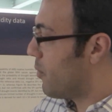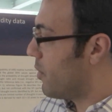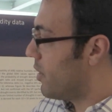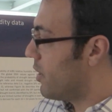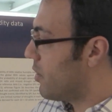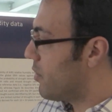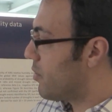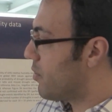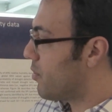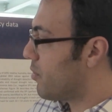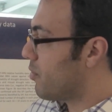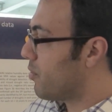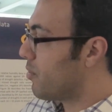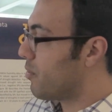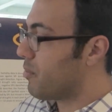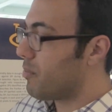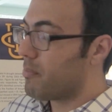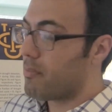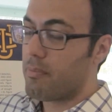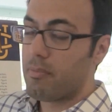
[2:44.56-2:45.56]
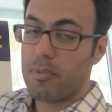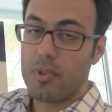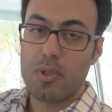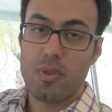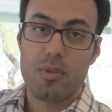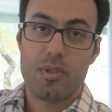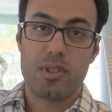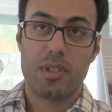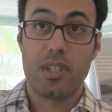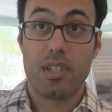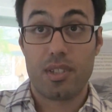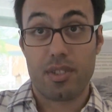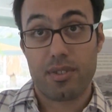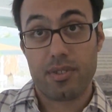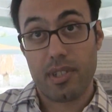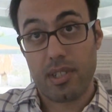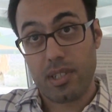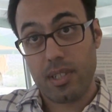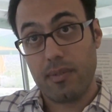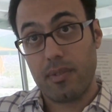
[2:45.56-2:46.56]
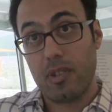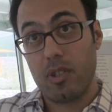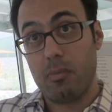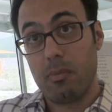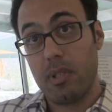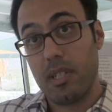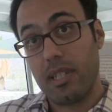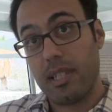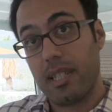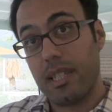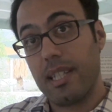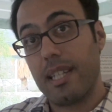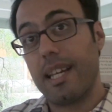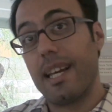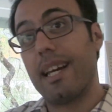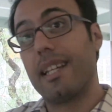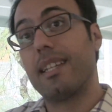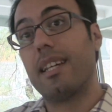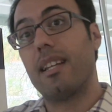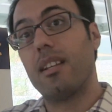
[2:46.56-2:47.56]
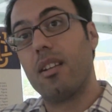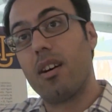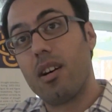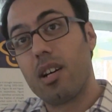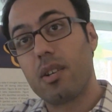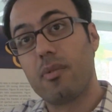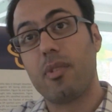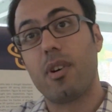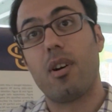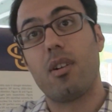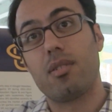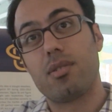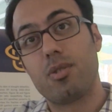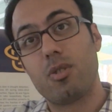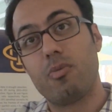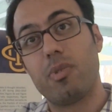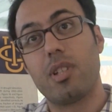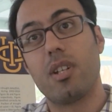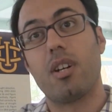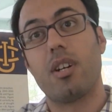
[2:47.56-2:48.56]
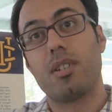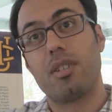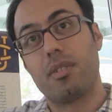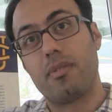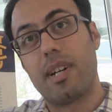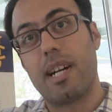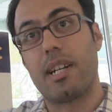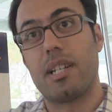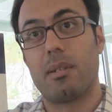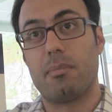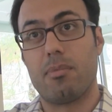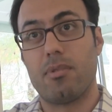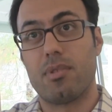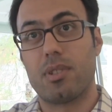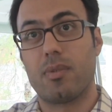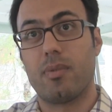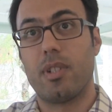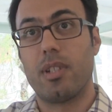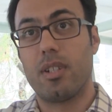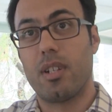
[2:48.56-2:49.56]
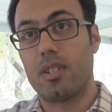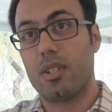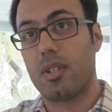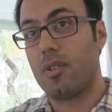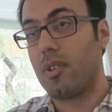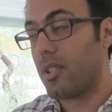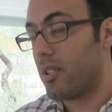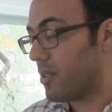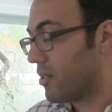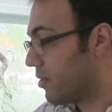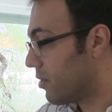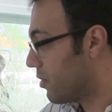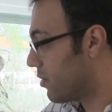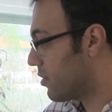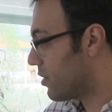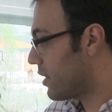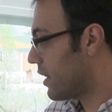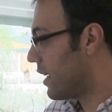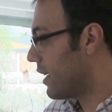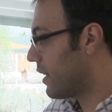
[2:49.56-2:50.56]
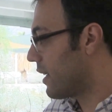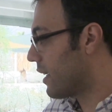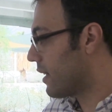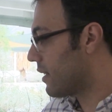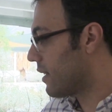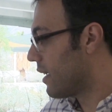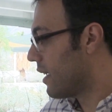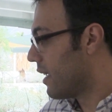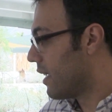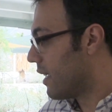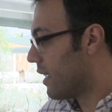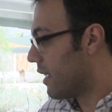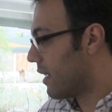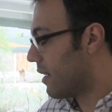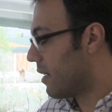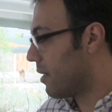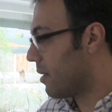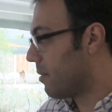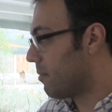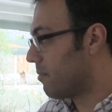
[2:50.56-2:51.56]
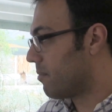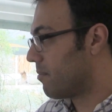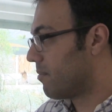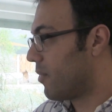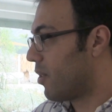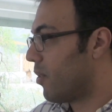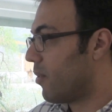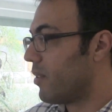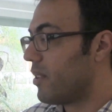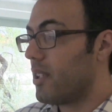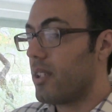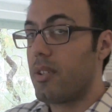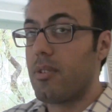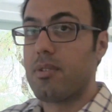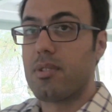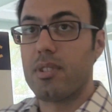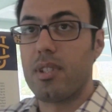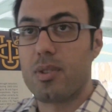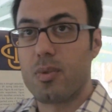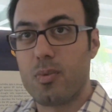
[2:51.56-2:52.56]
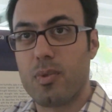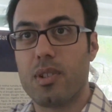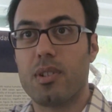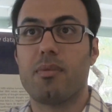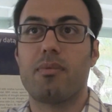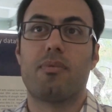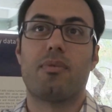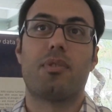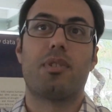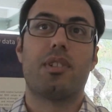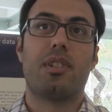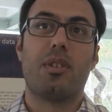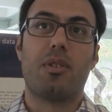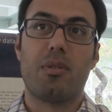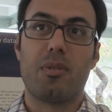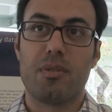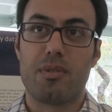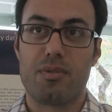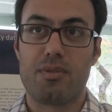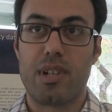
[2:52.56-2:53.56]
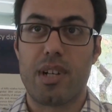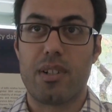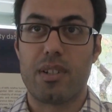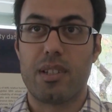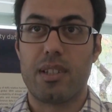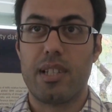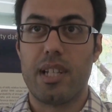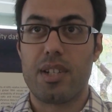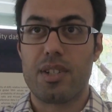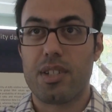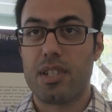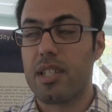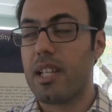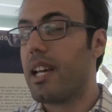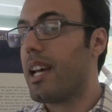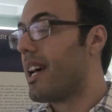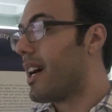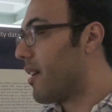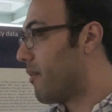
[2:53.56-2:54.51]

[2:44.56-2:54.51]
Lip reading: we need to use this relative humidity and along also with other variables. We're not going to say that only use this one for the whole drought detection.